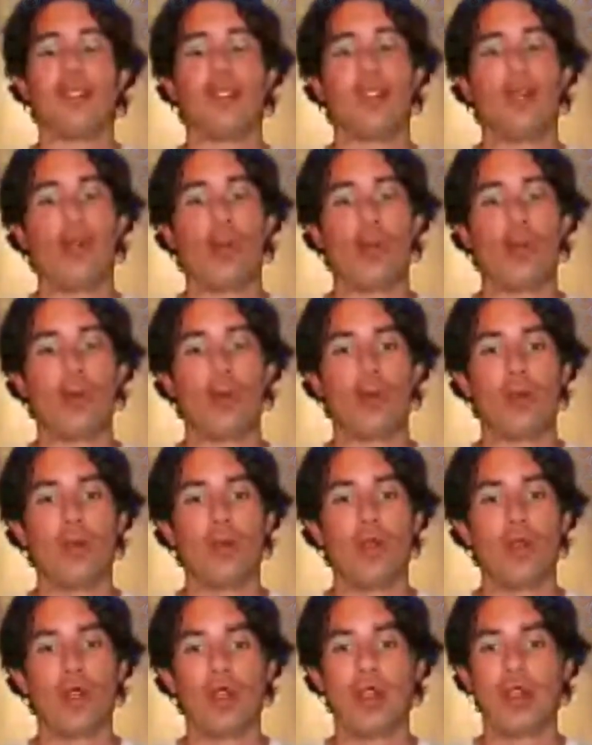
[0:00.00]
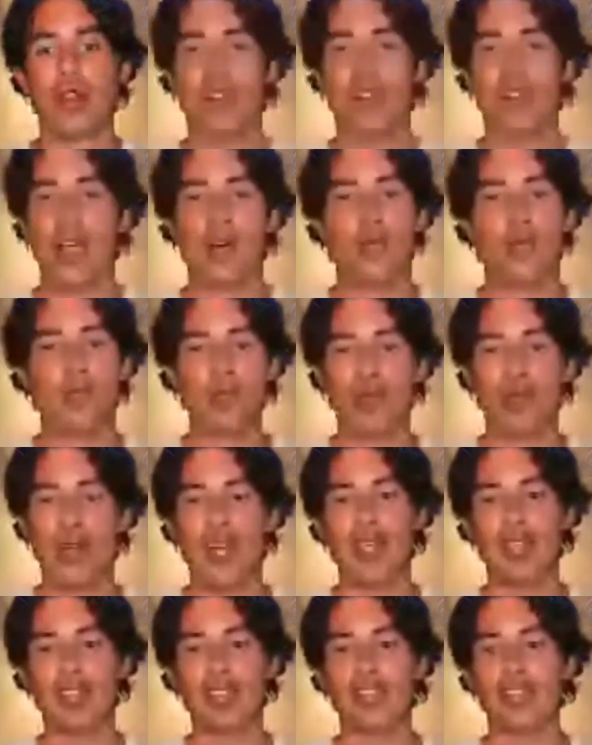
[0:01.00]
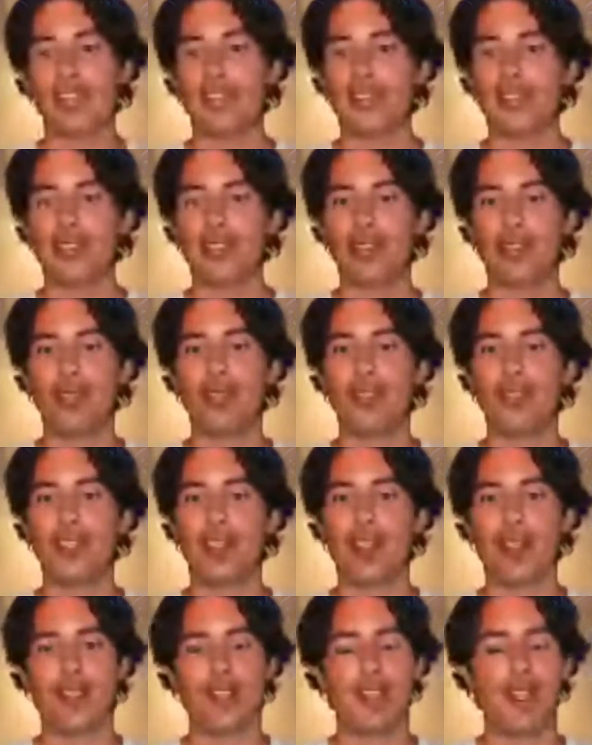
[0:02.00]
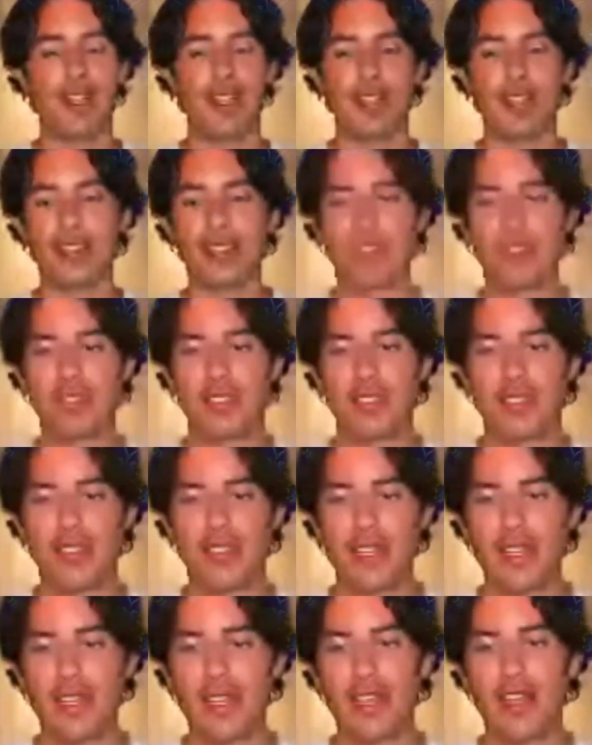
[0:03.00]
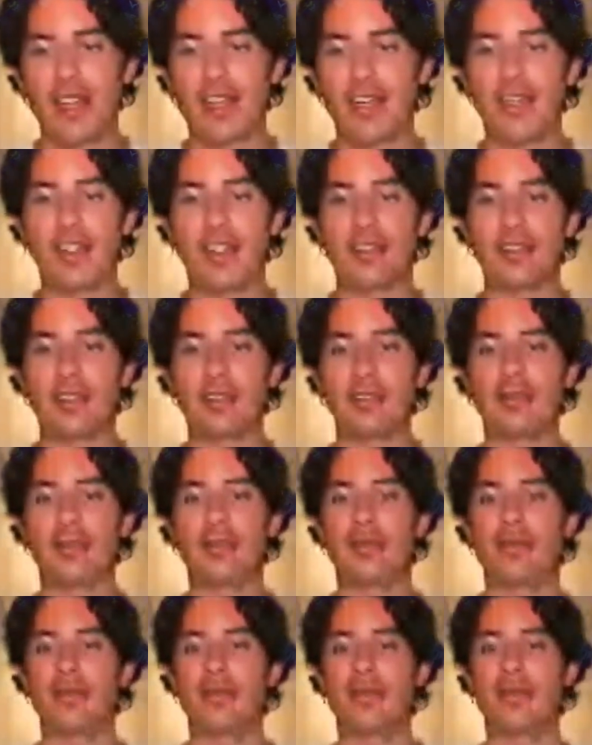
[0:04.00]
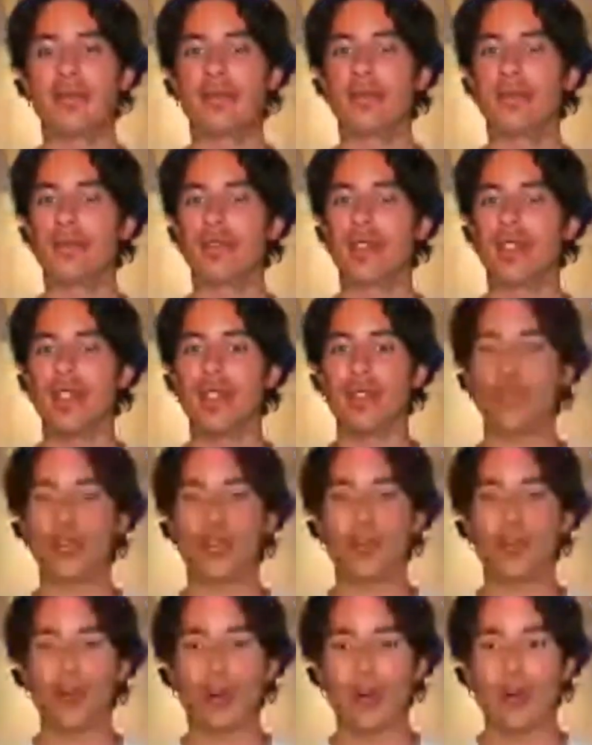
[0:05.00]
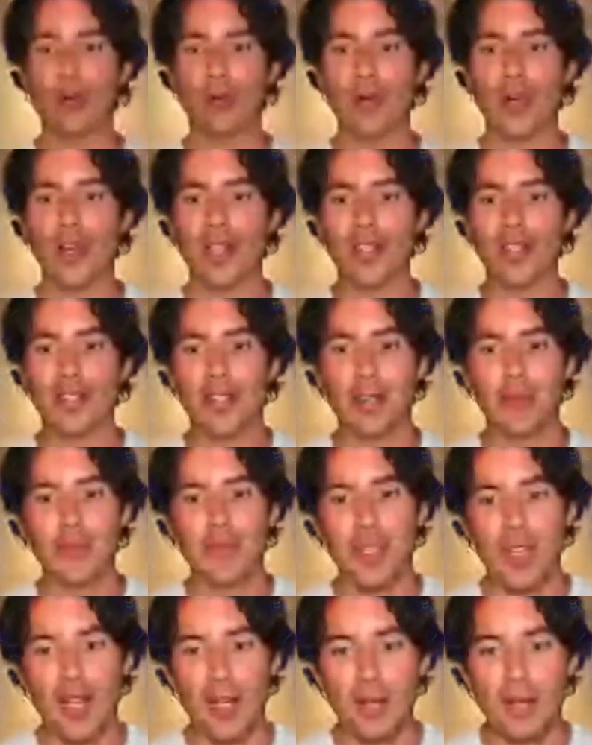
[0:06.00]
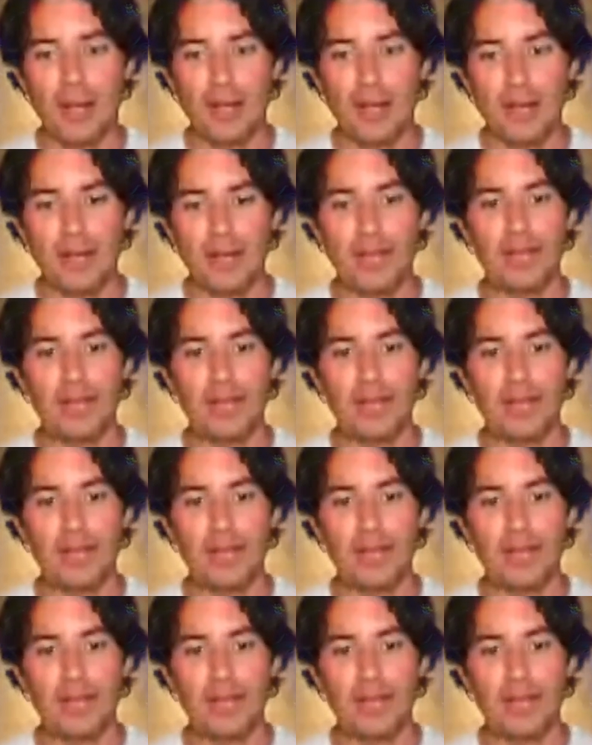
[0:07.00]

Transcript: So. Uh, now rest, do something else, and uh, see you tomorrow at the same time